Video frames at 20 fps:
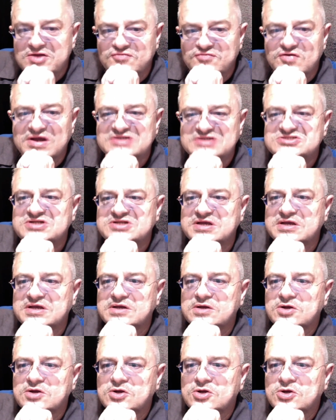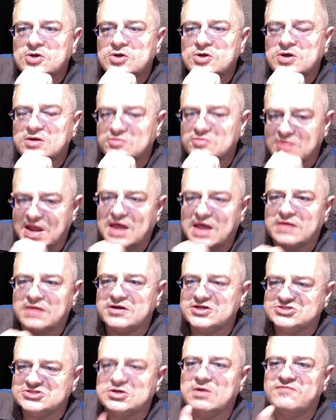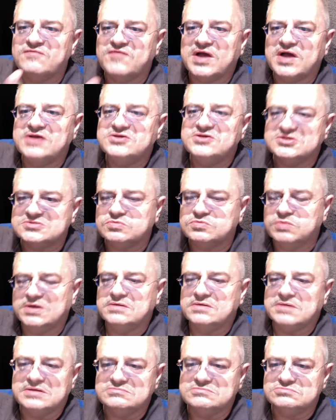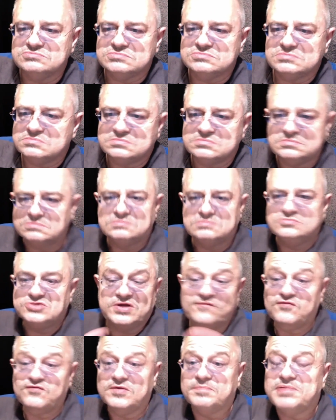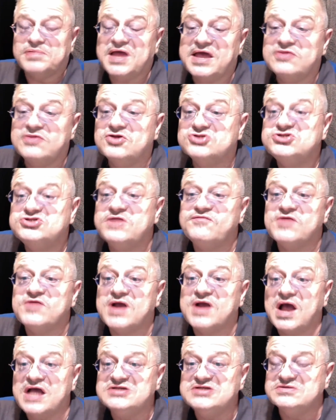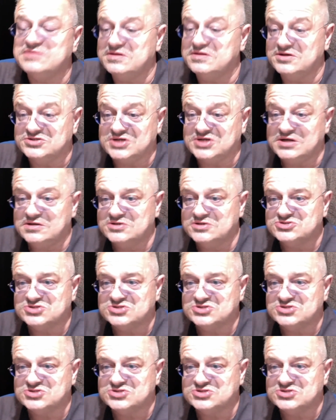It would be interesting reality show if I just went in and there's different kinds